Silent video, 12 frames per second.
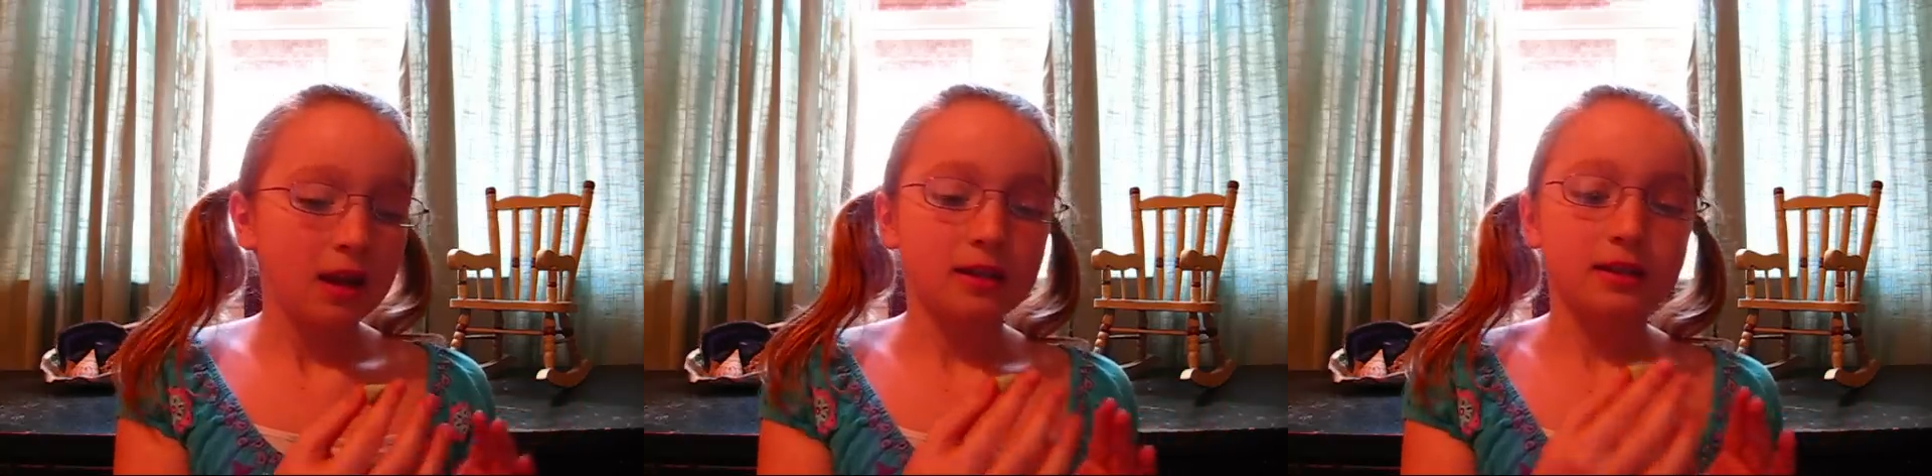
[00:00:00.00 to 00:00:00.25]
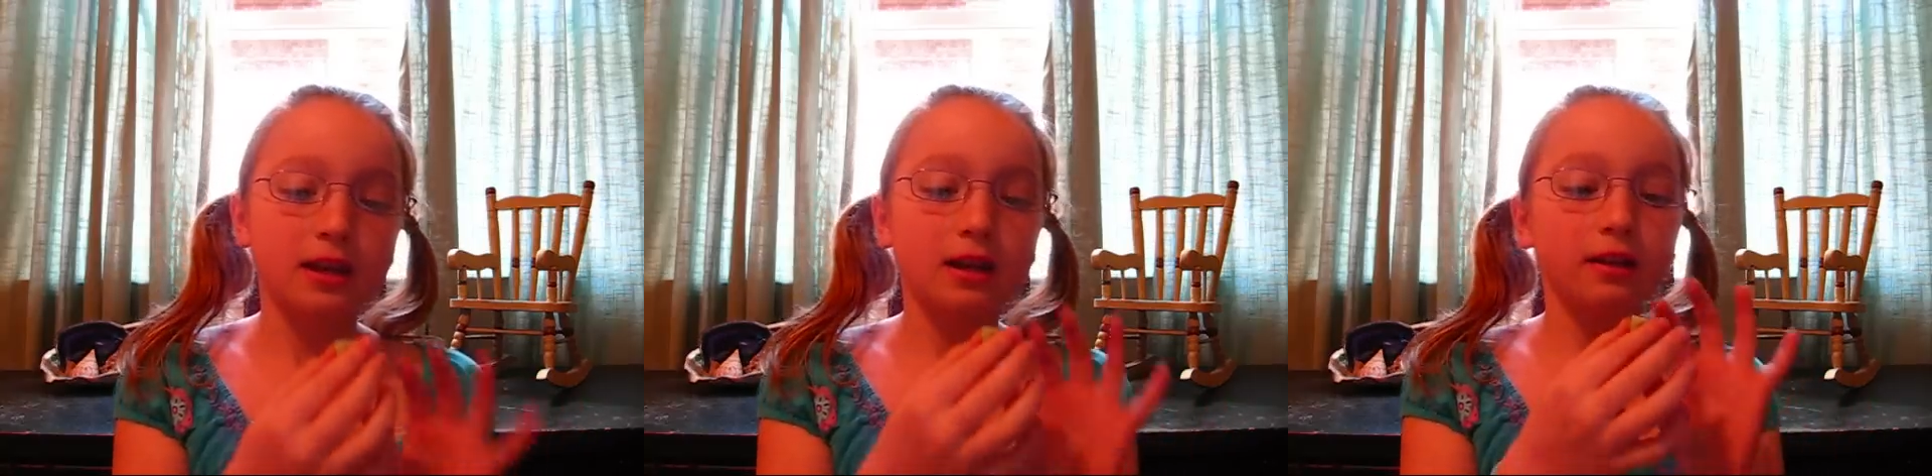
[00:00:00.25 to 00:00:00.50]

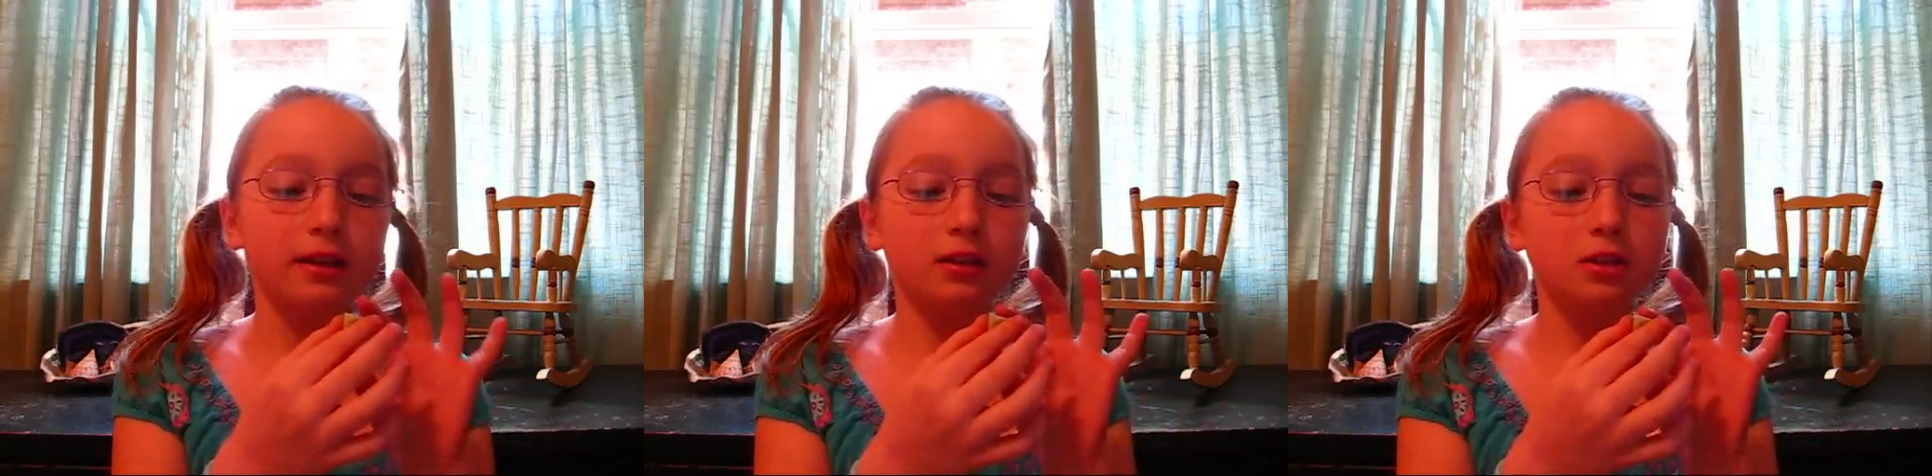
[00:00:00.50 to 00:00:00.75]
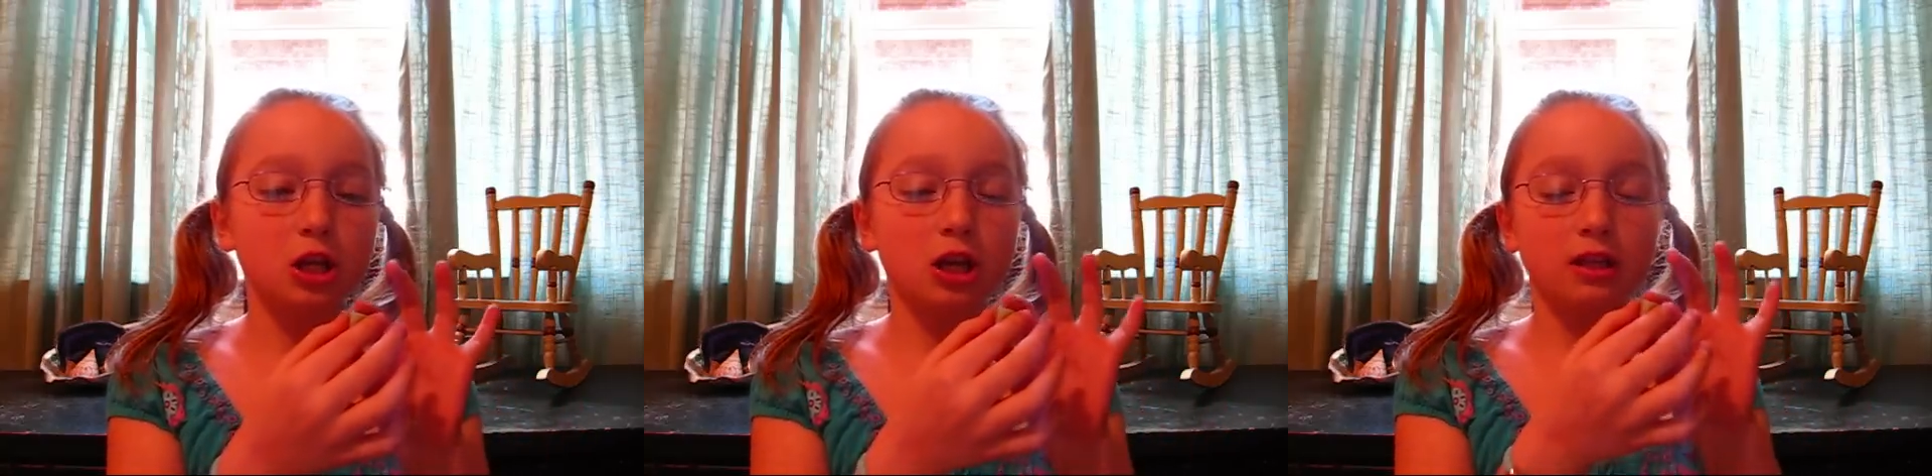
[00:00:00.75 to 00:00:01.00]
is get a
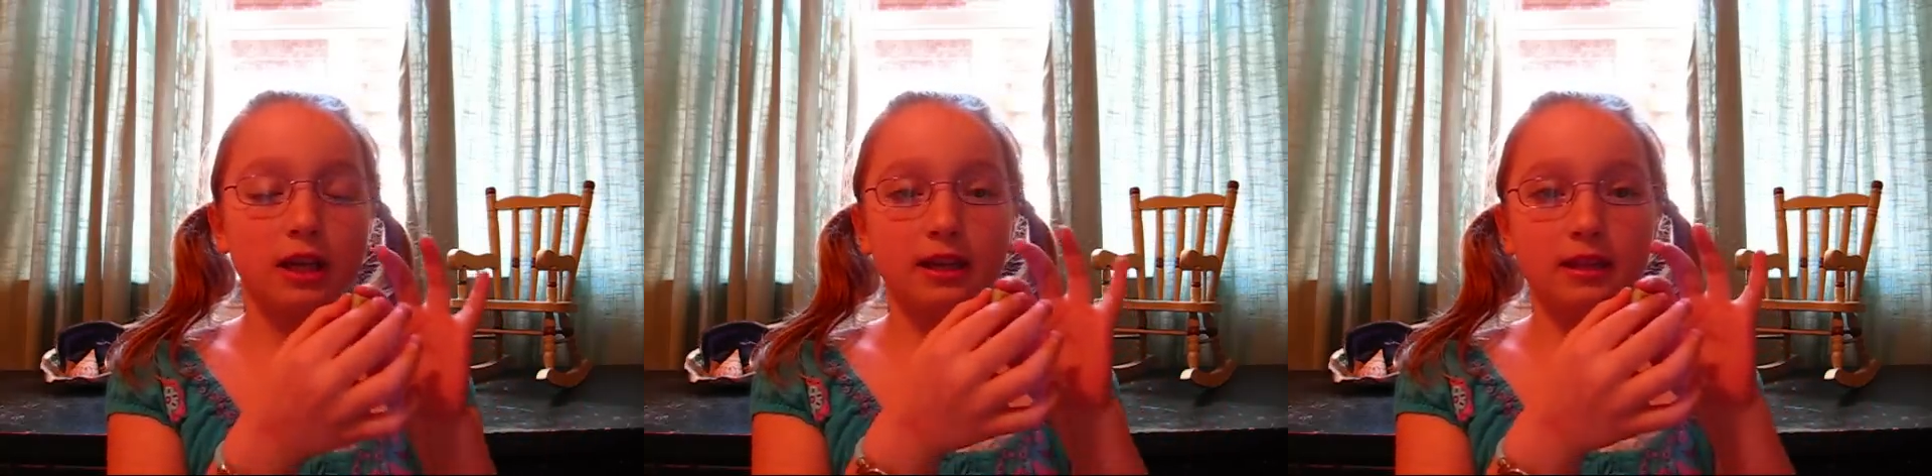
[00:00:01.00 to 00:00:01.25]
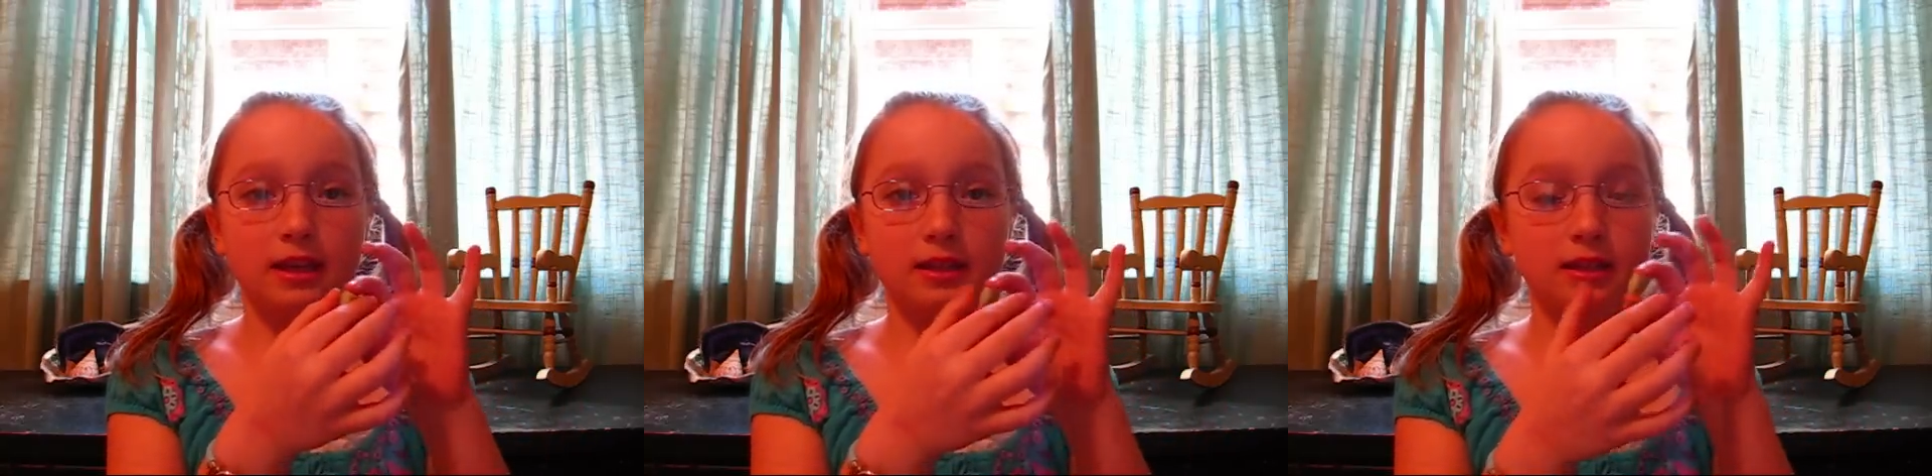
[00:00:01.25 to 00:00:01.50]
little chunk
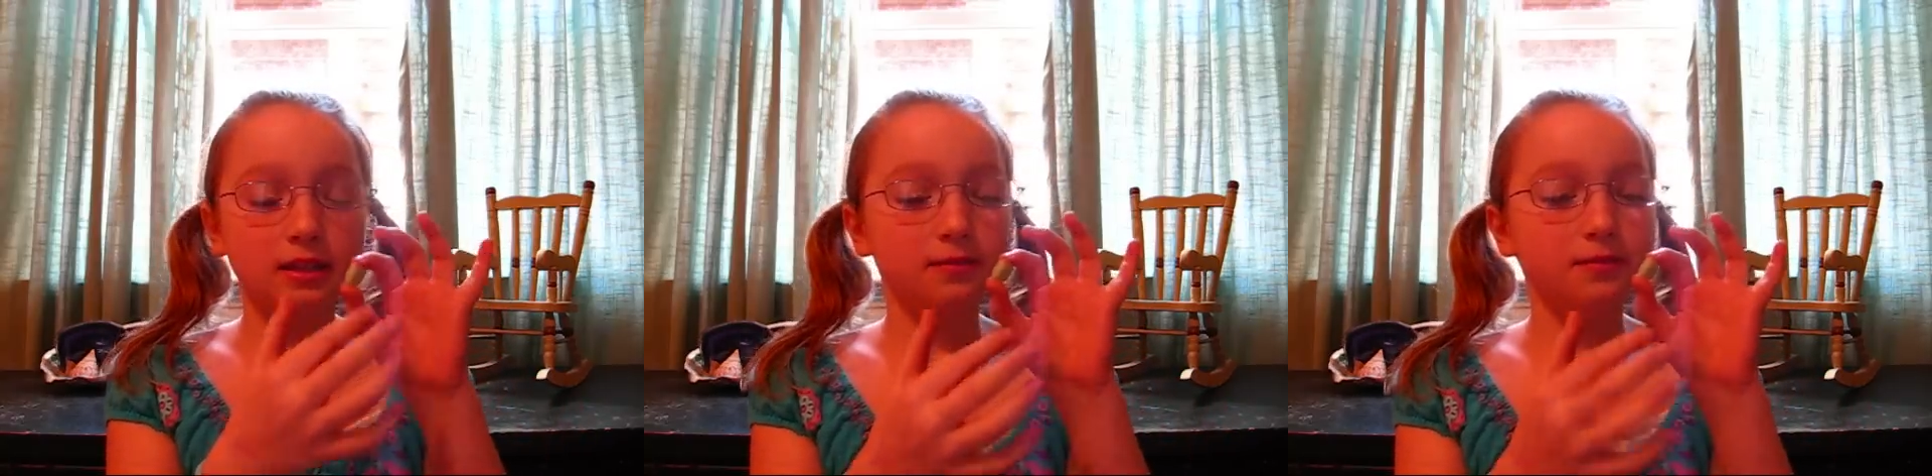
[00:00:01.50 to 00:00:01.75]
like this